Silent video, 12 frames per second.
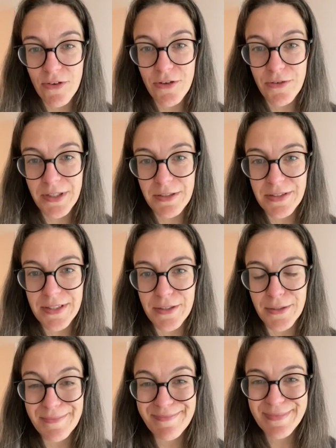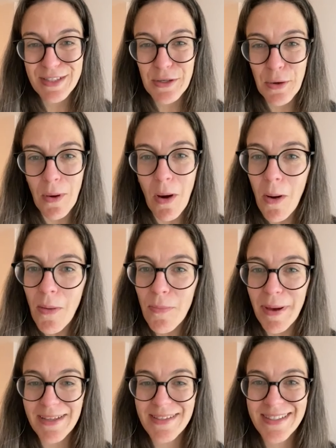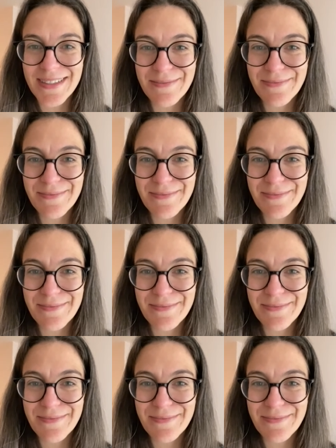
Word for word: your years here. So, all the best.